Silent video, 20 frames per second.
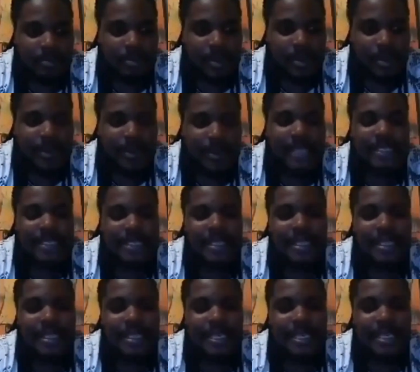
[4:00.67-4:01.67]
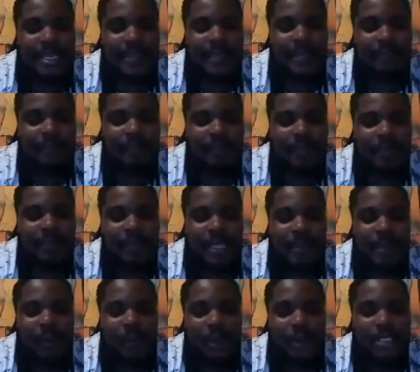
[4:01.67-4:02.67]
But the
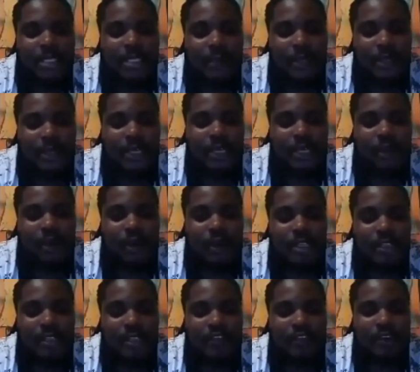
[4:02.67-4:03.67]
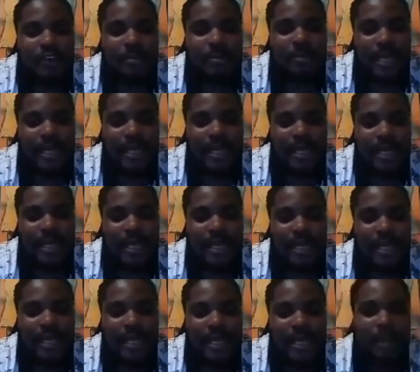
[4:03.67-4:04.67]
most important quote from that
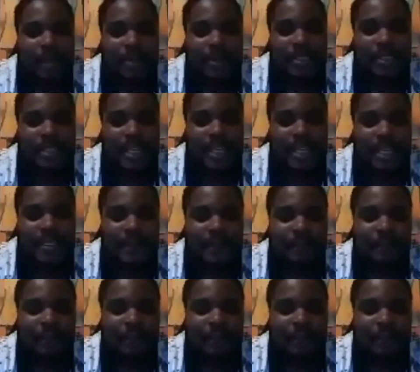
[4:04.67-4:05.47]
poem is that